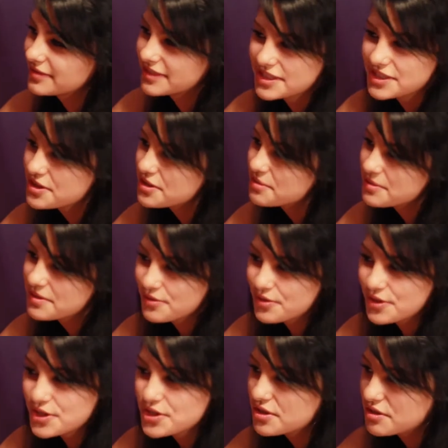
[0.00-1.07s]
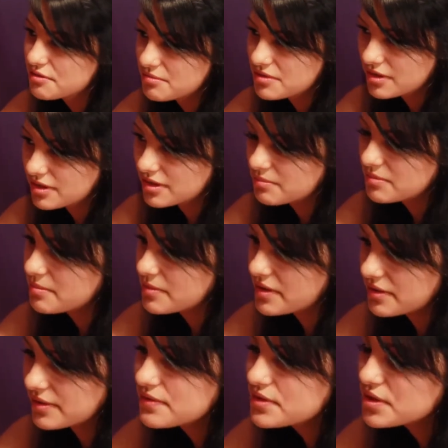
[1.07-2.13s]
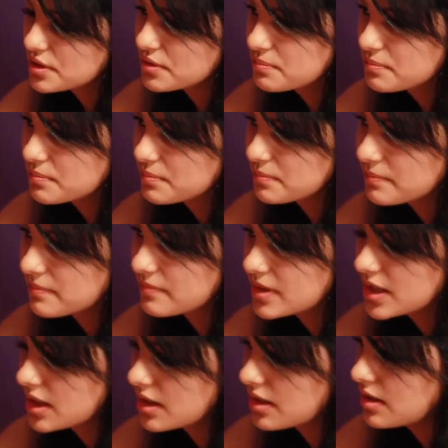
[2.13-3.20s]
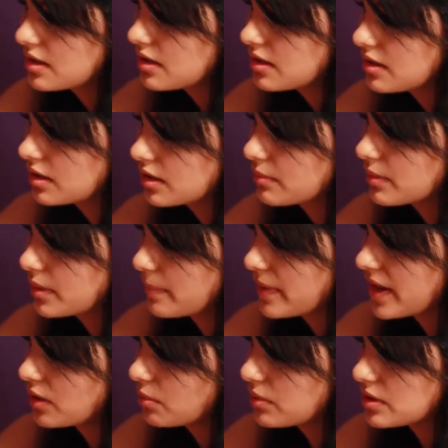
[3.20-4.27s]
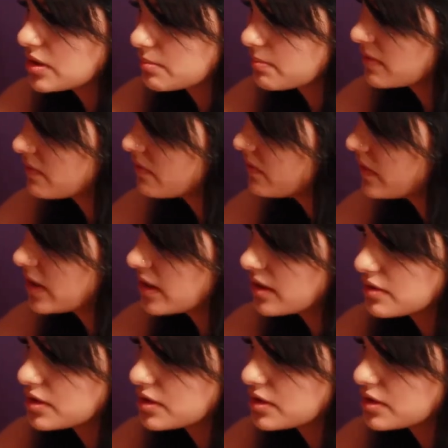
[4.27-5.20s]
doesn't show me 4, it shows me you're going to be a mother of 2. Career pathway is going to be very